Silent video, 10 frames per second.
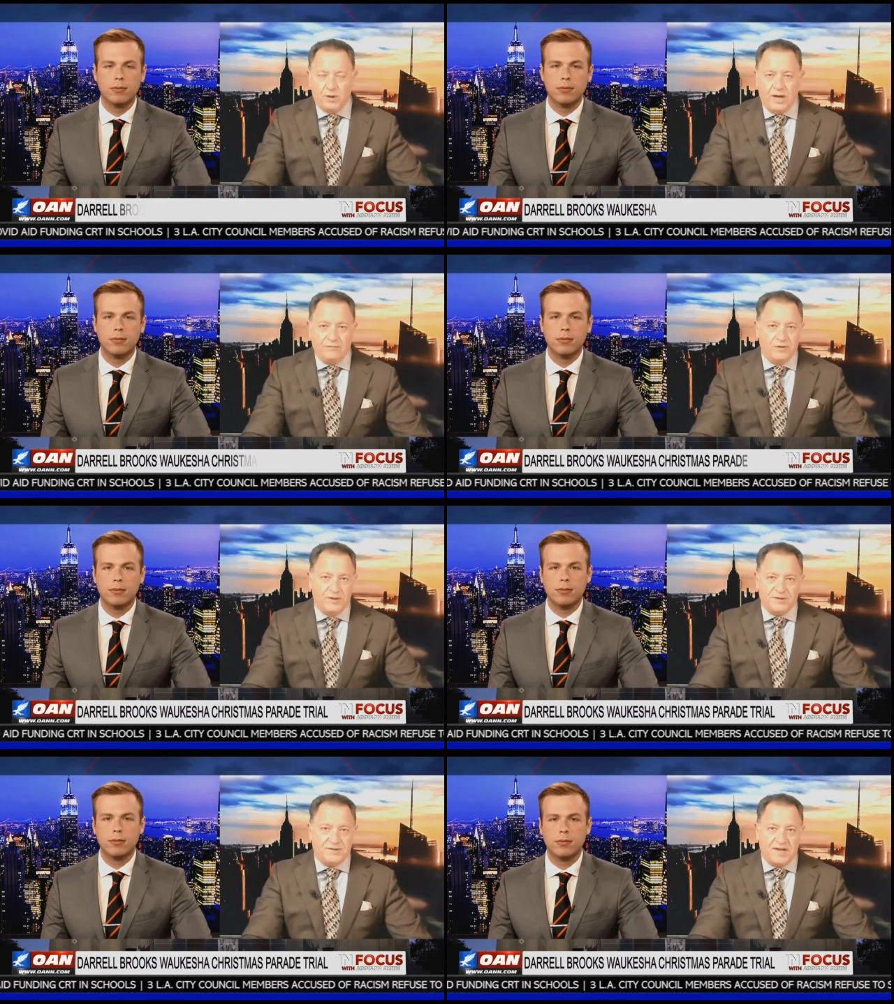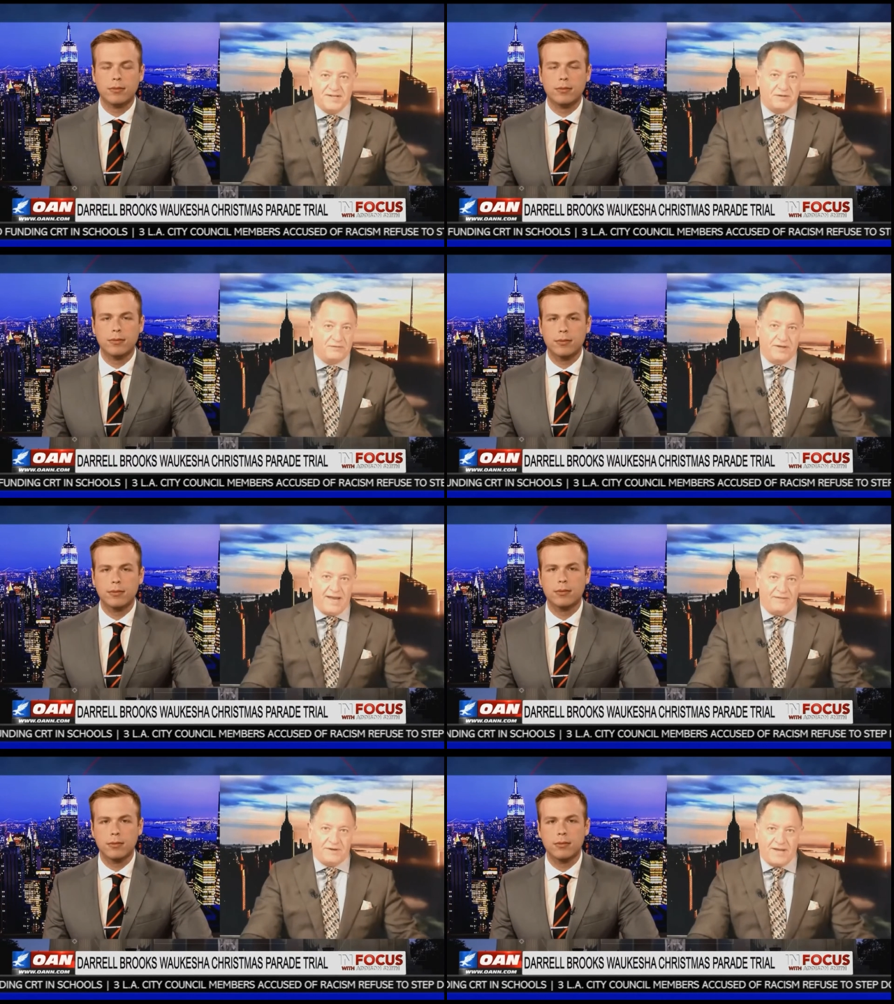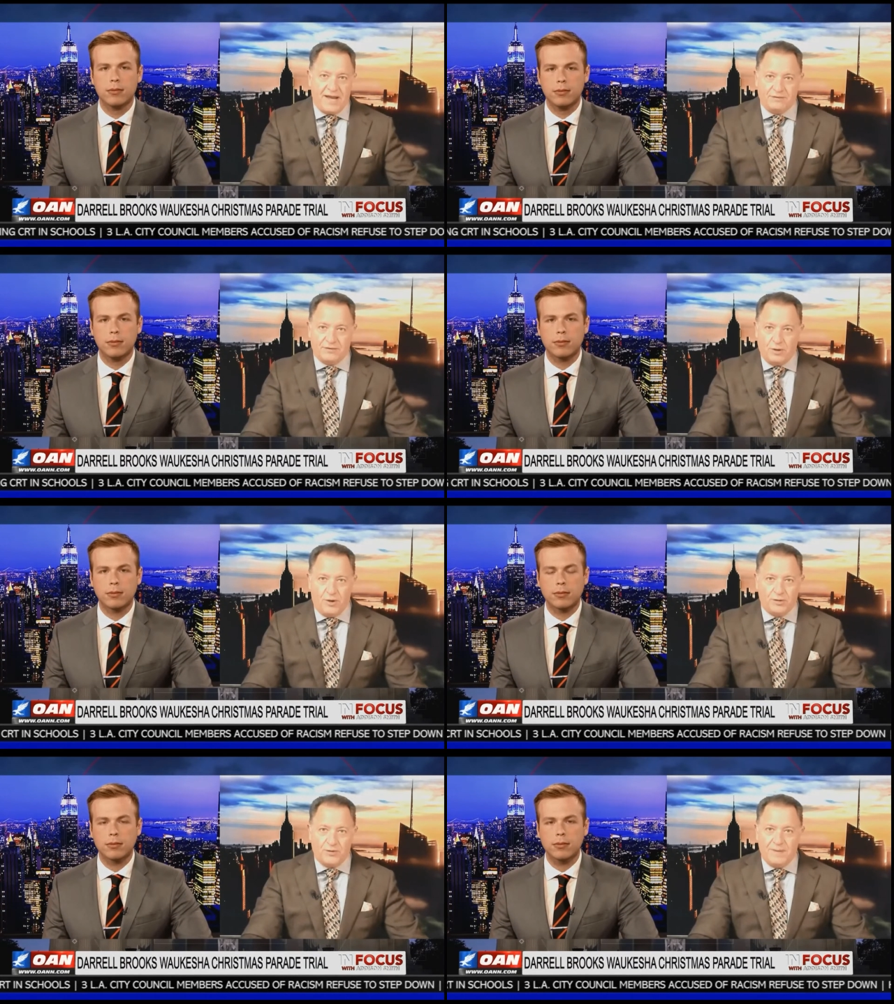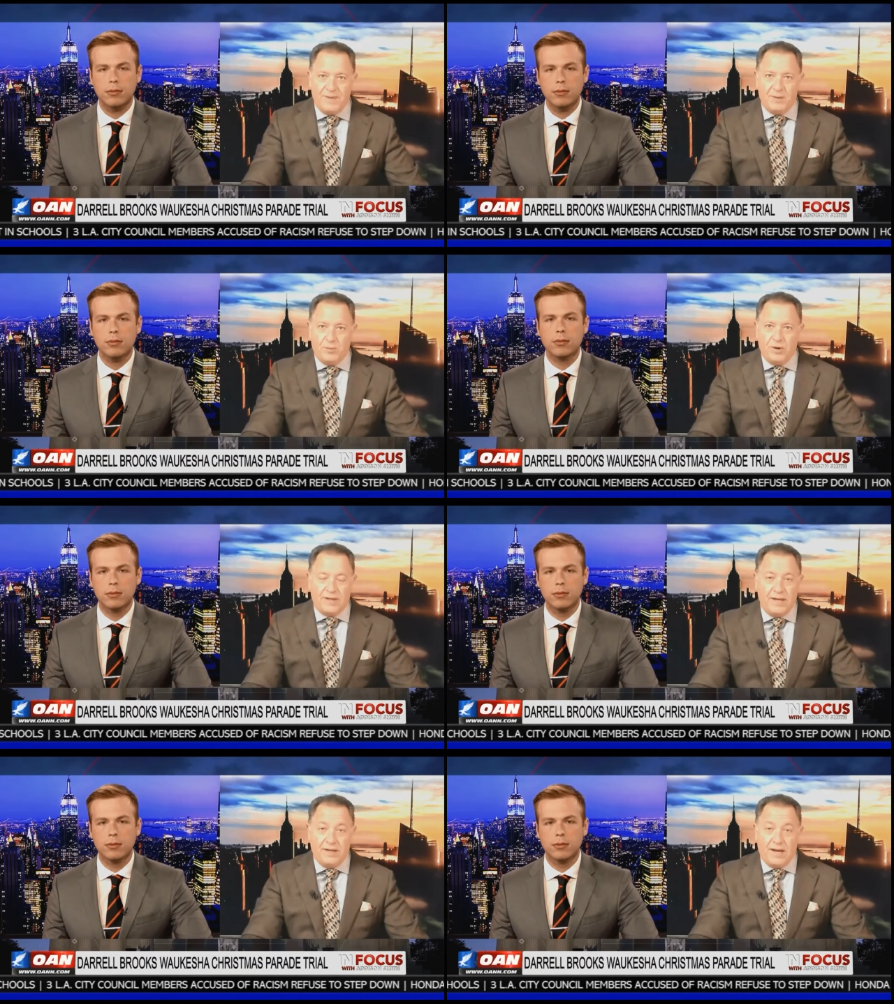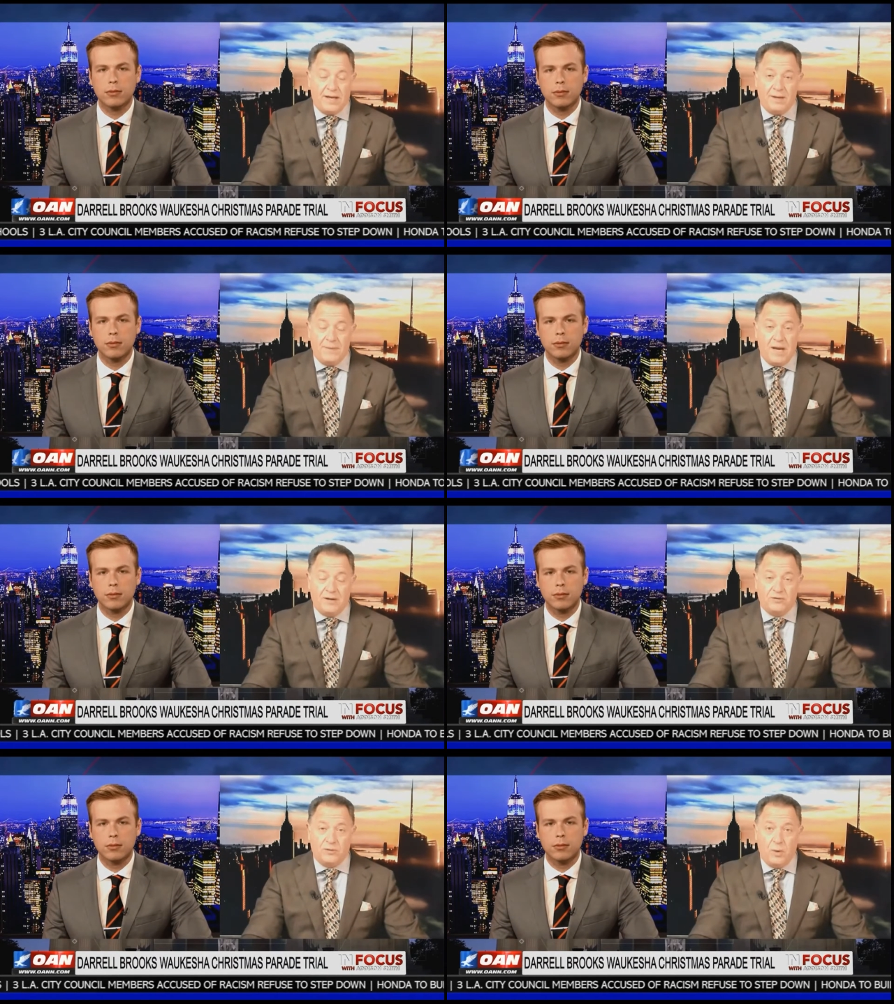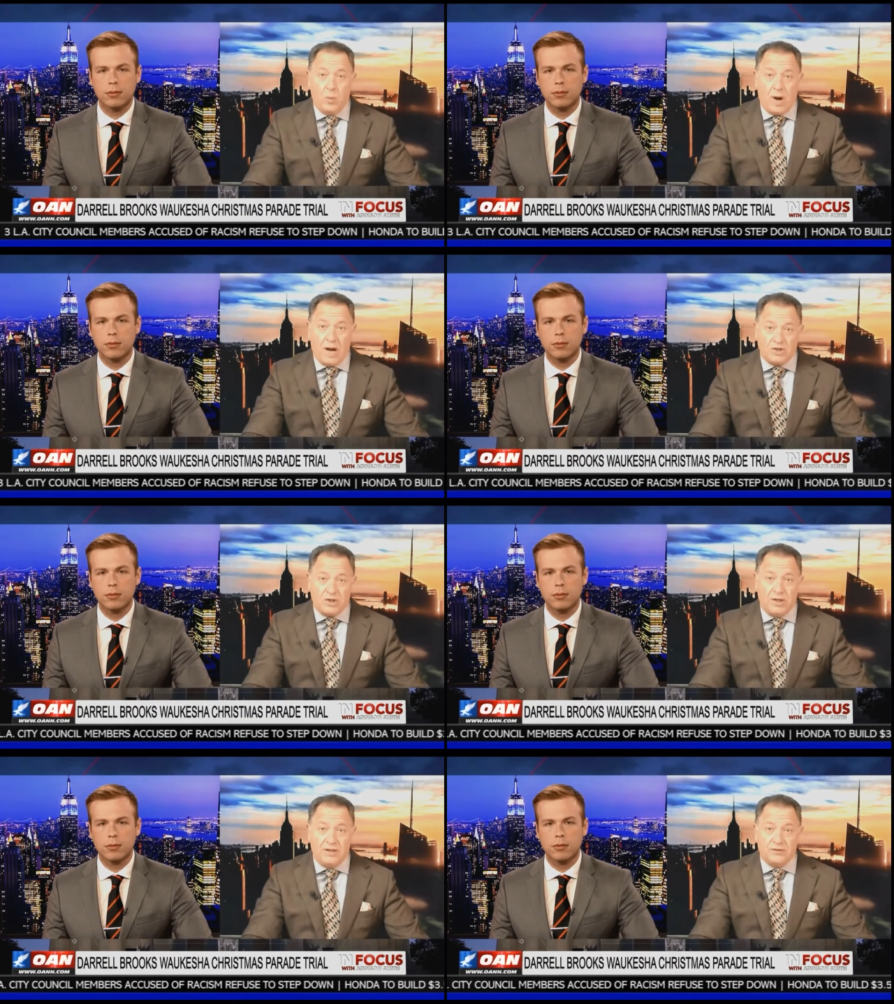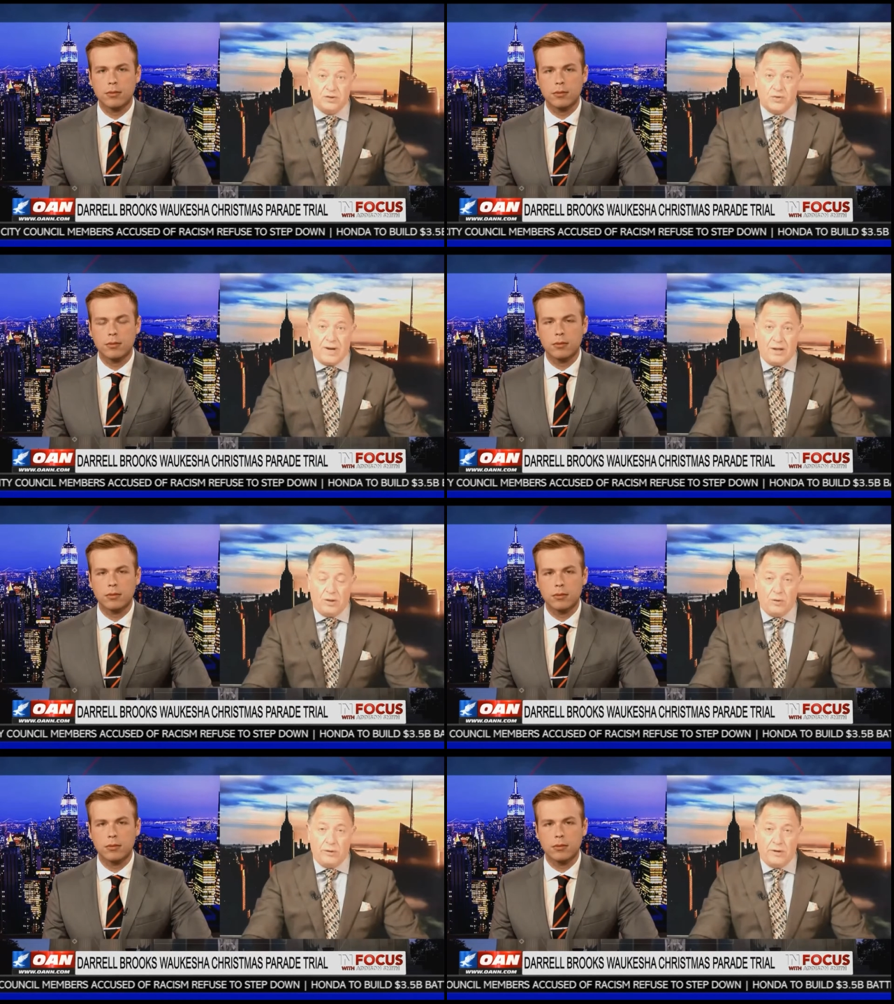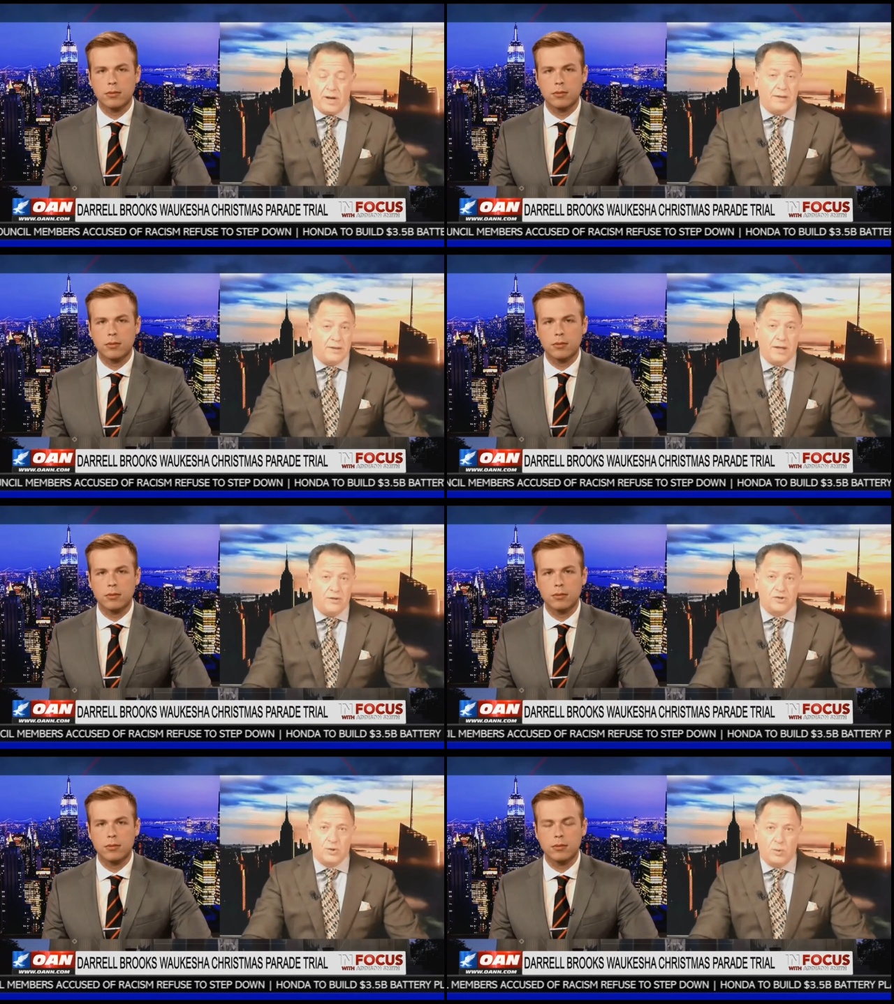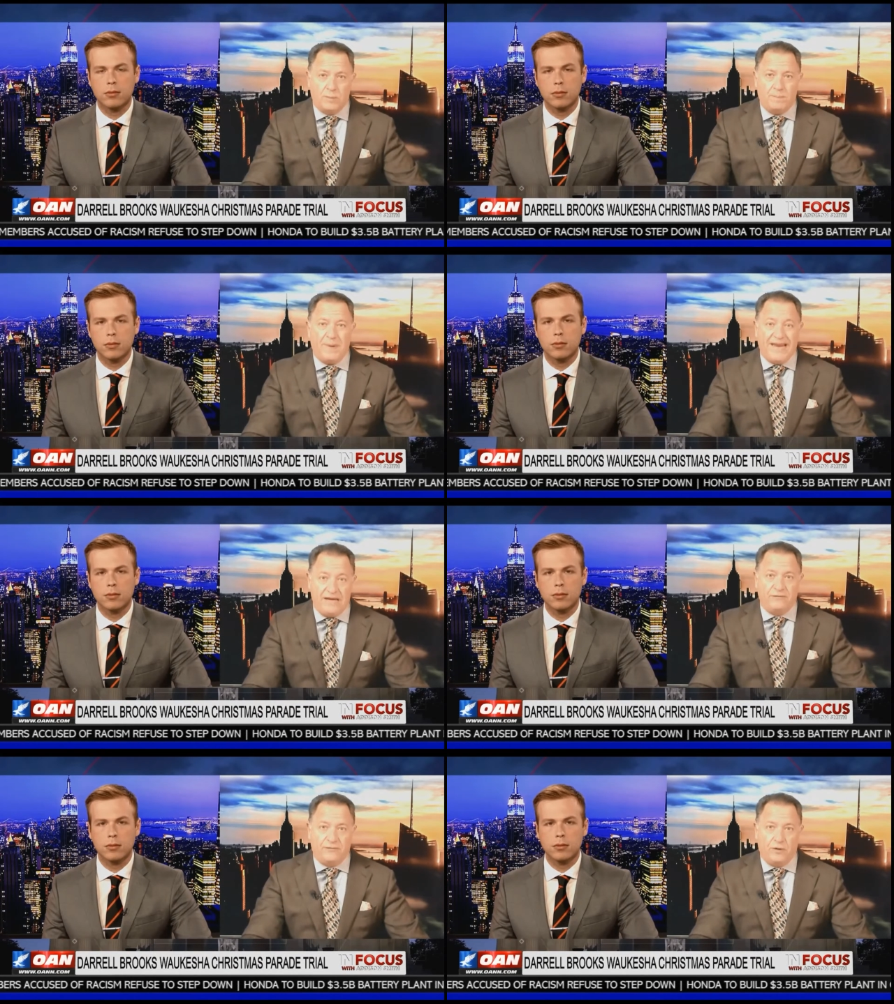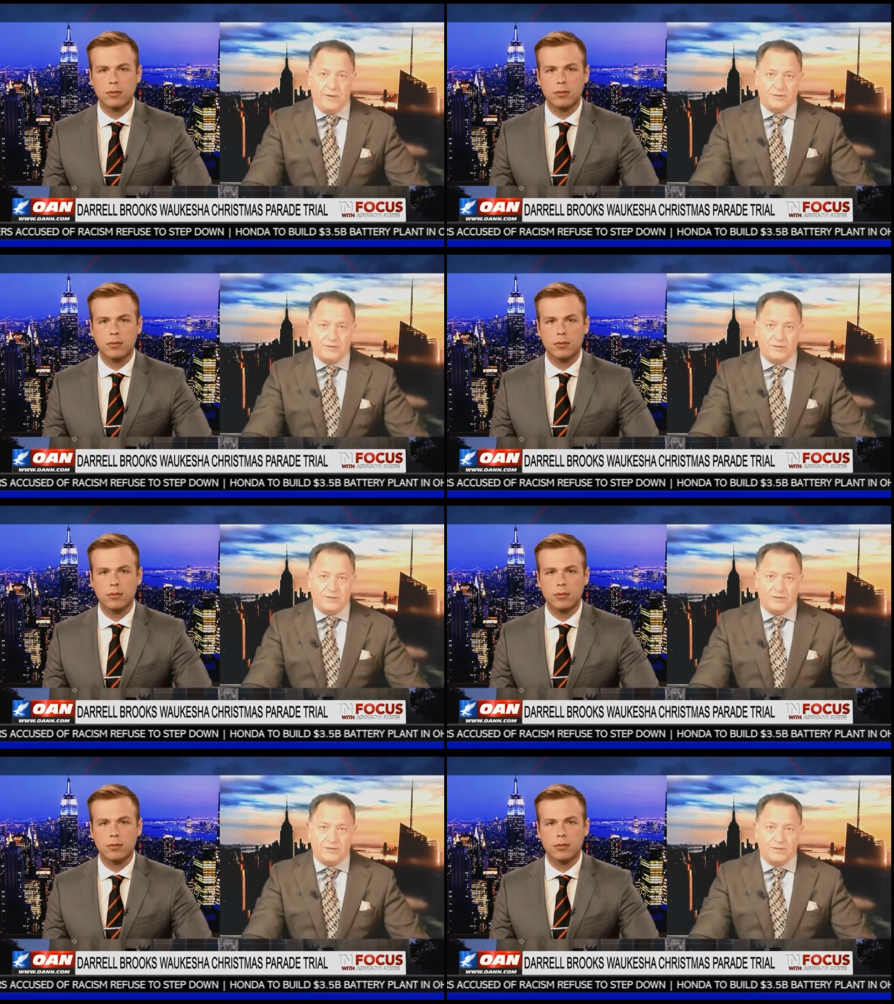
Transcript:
Speaker 1: we're covering this extensively, gavel to gavel, at the Law and Crime Network, and I got to be honest with you, watching it as a trial lawyer, I, I'd use the word painful.